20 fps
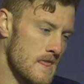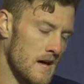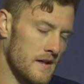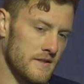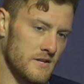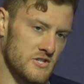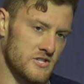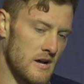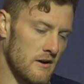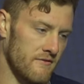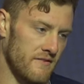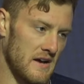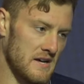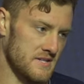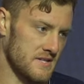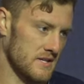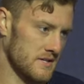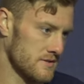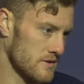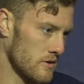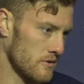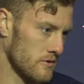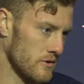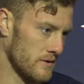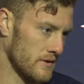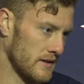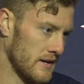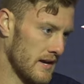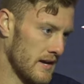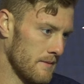I think just how fast things go
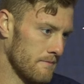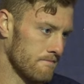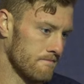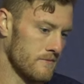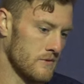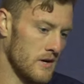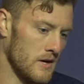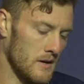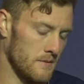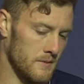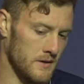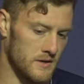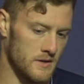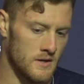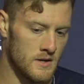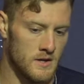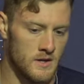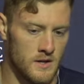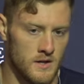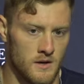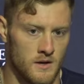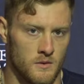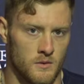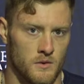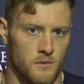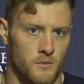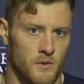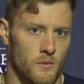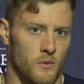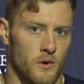during the game. Uh, I mean, we,
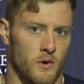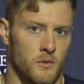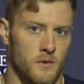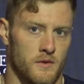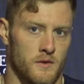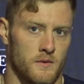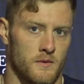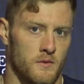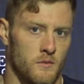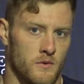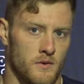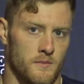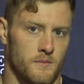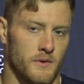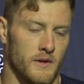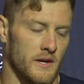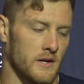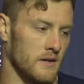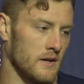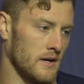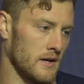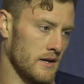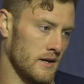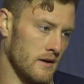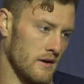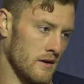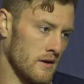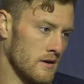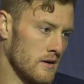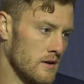we work with a with a play clock
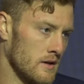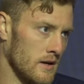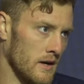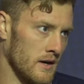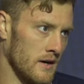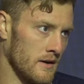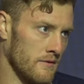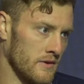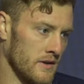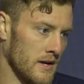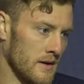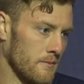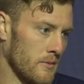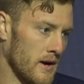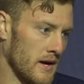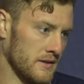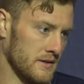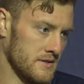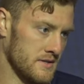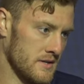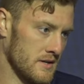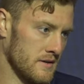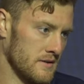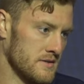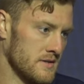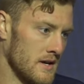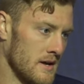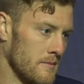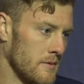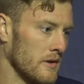here uh, every day at practice to,
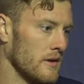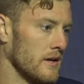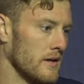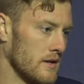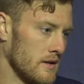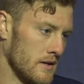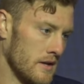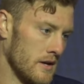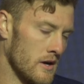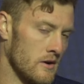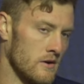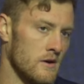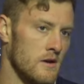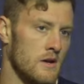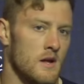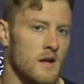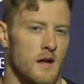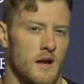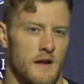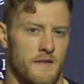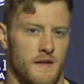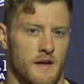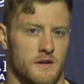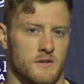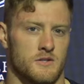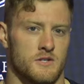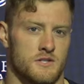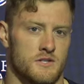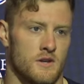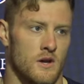to emulate it, you know, and then
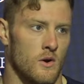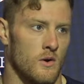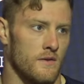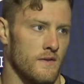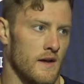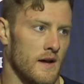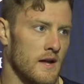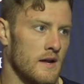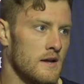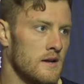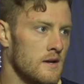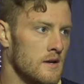just knowing that